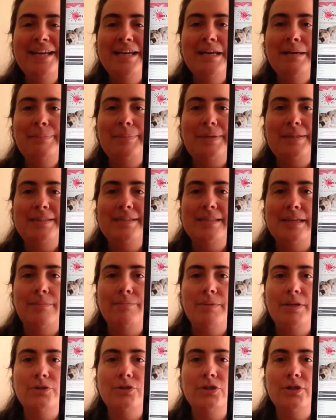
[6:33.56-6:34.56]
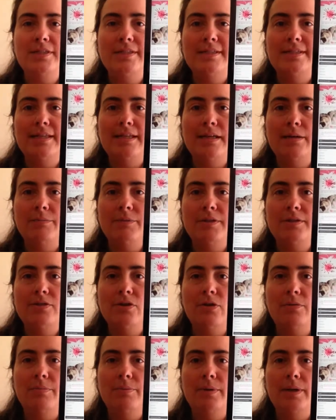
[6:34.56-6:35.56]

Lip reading: But as you can see up the top,